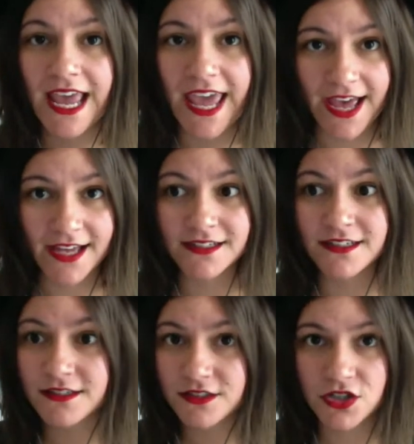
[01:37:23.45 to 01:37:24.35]
and
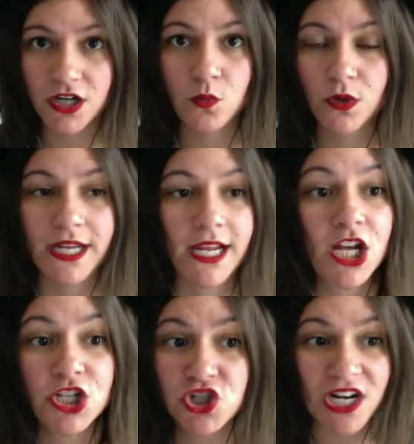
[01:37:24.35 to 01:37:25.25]
started working
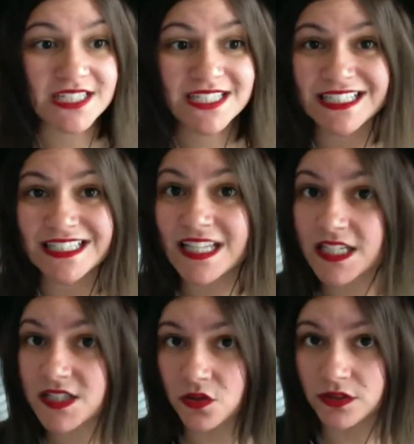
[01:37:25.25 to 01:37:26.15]
just
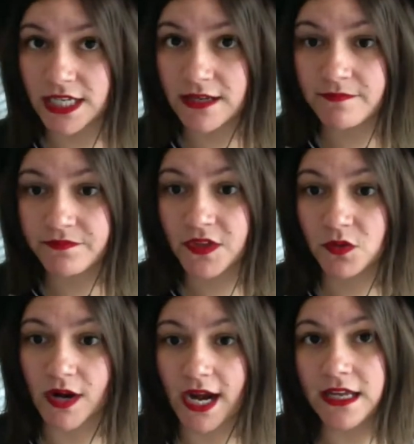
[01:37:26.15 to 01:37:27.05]
seasonally,
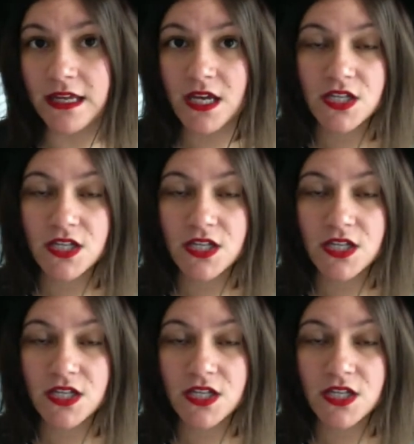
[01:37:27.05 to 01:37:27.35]
right?